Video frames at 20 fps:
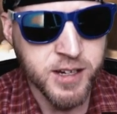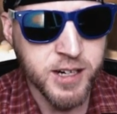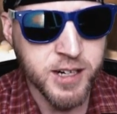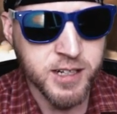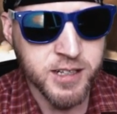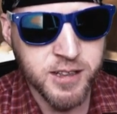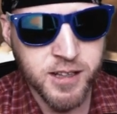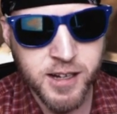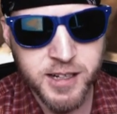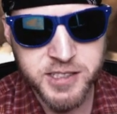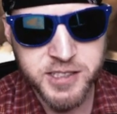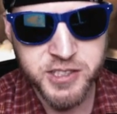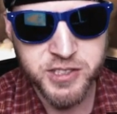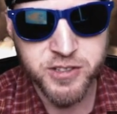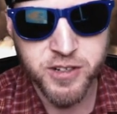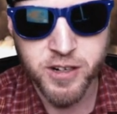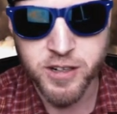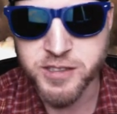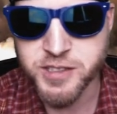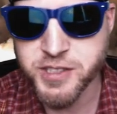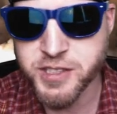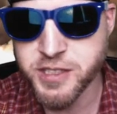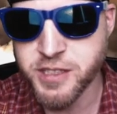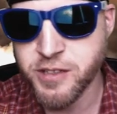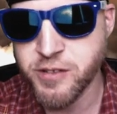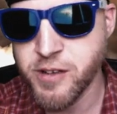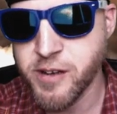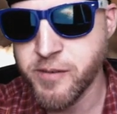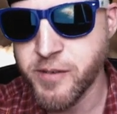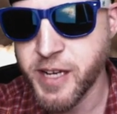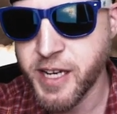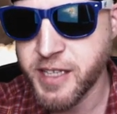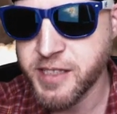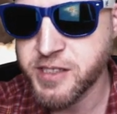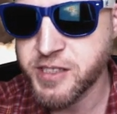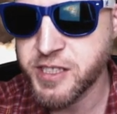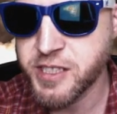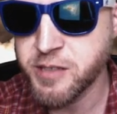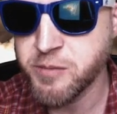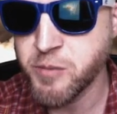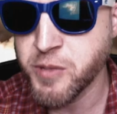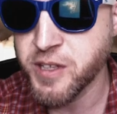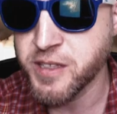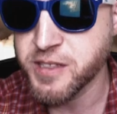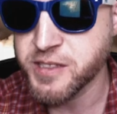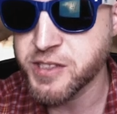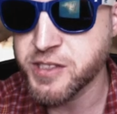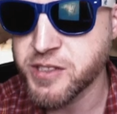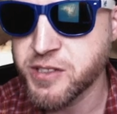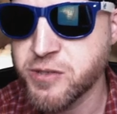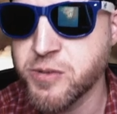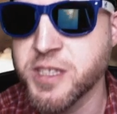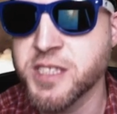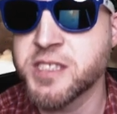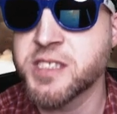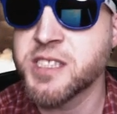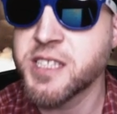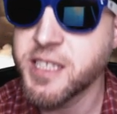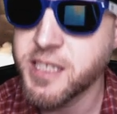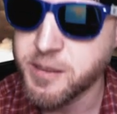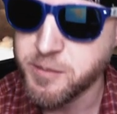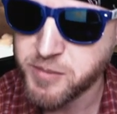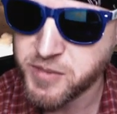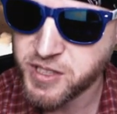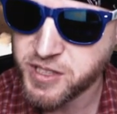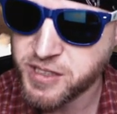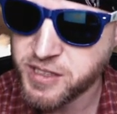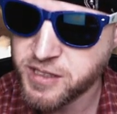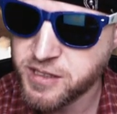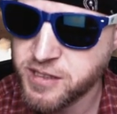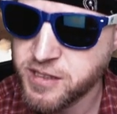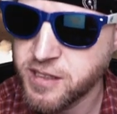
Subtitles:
a clock starts and you have 18 months to attempt